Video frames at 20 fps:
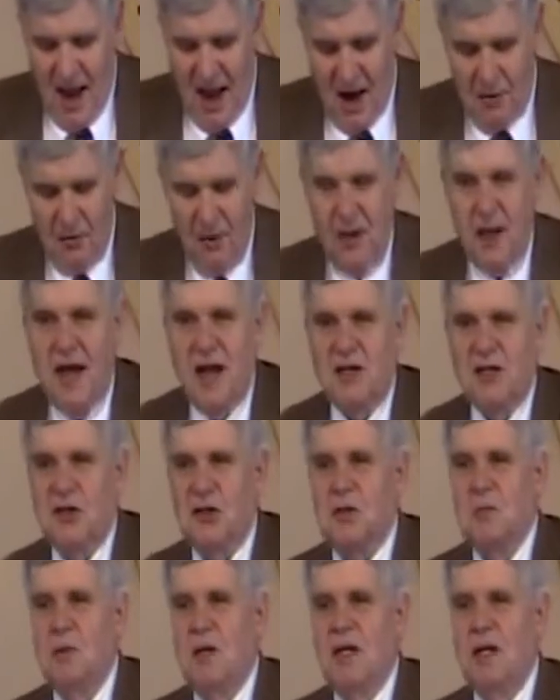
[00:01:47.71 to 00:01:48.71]
I realize
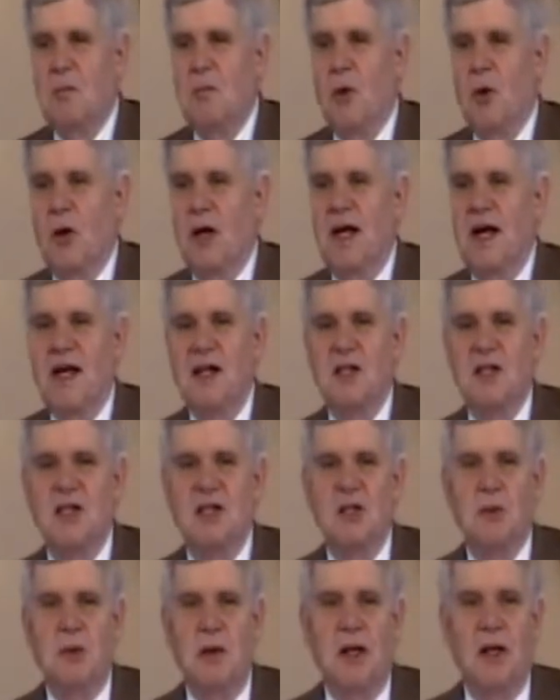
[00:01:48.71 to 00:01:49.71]
there's many more
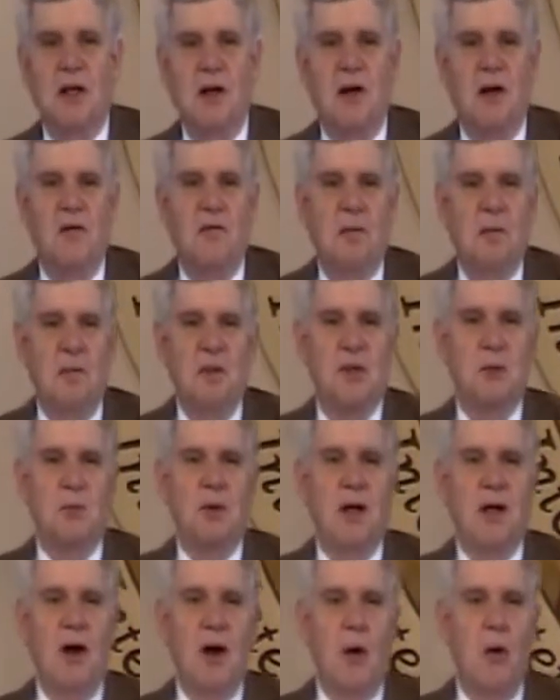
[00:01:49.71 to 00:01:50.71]
lessons we can learn from the
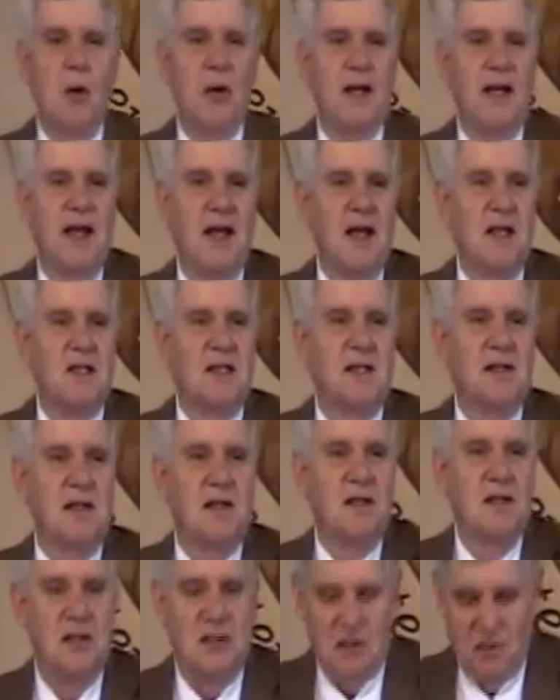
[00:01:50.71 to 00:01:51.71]
spring holy days
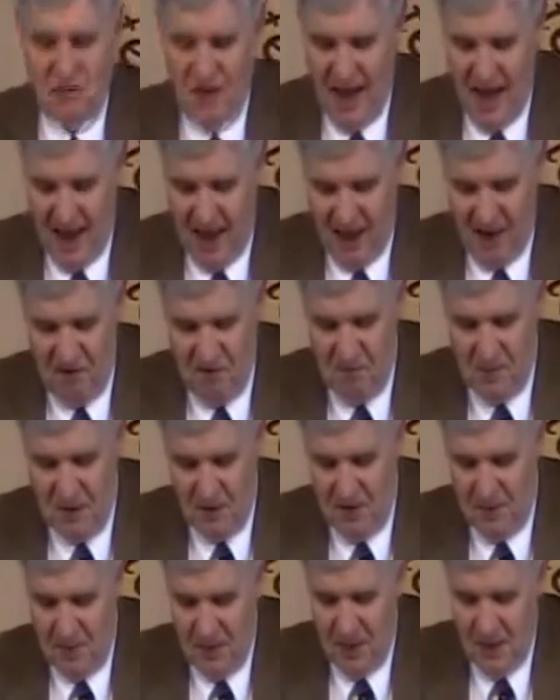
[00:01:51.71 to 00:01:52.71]
than just five,
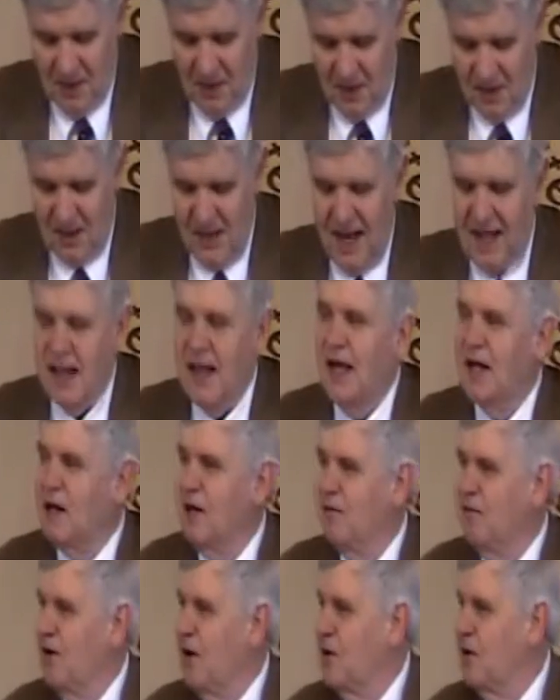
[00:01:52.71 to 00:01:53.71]
but today I'd
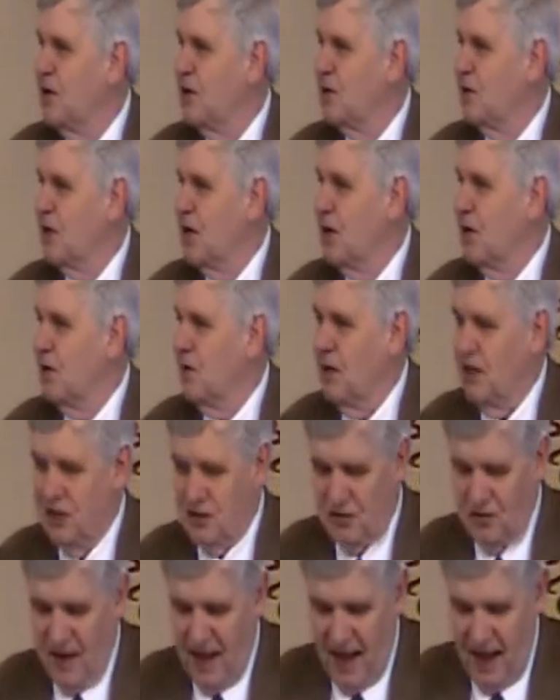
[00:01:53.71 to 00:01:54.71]
like to focus in on
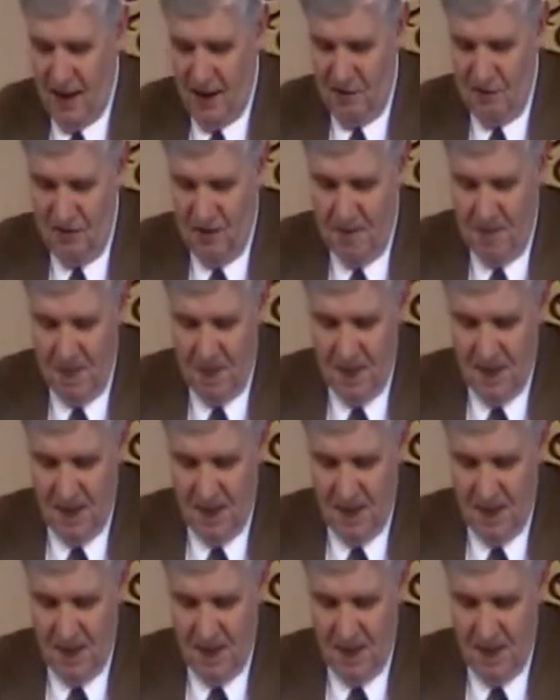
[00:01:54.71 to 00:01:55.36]
these five.